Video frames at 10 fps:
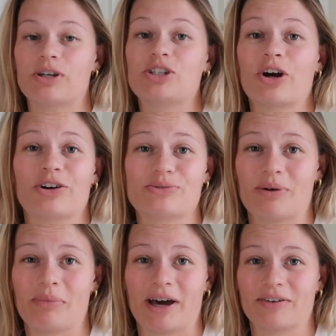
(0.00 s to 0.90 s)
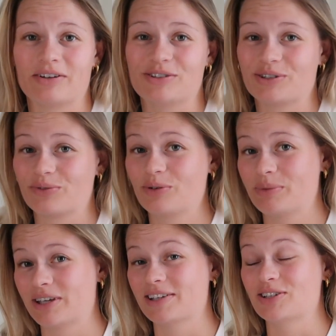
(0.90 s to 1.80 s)
recharge my battery in general
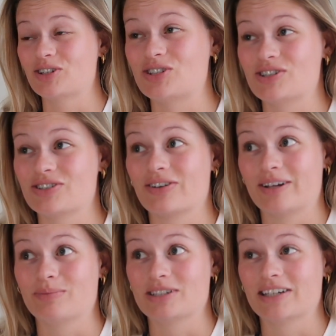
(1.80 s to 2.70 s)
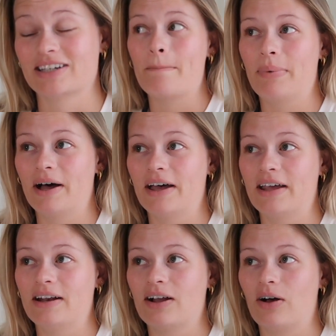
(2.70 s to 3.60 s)
because she's on empty
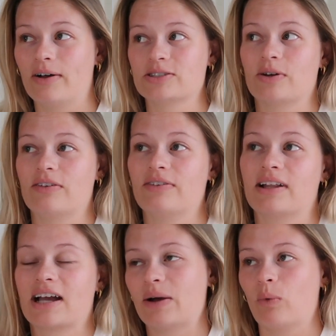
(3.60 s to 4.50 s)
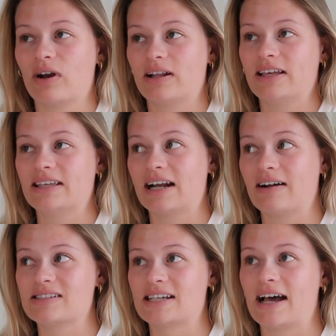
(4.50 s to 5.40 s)
but also i feel like i want to like get
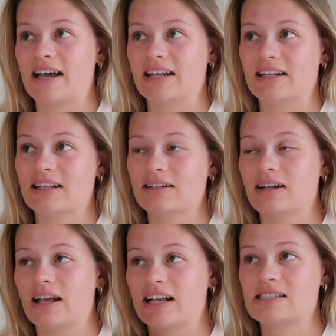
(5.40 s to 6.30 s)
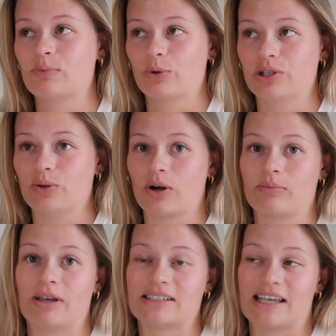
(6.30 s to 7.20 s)
outside and explore new york
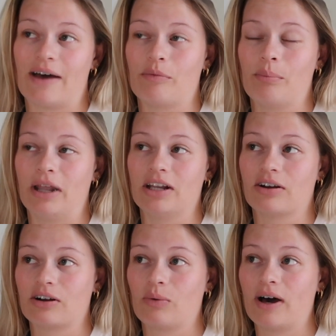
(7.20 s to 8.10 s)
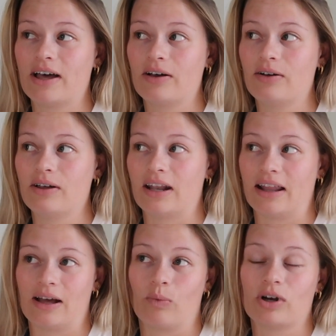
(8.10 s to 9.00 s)
because i haven't been here in a while and i
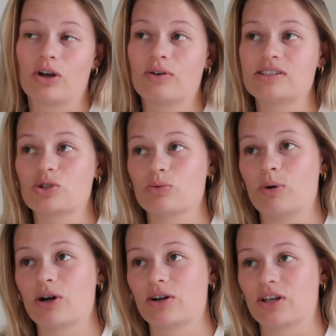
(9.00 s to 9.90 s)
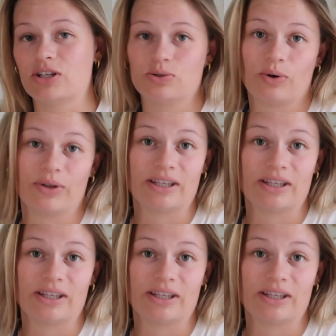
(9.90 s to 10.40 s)
like want to go to central park and do all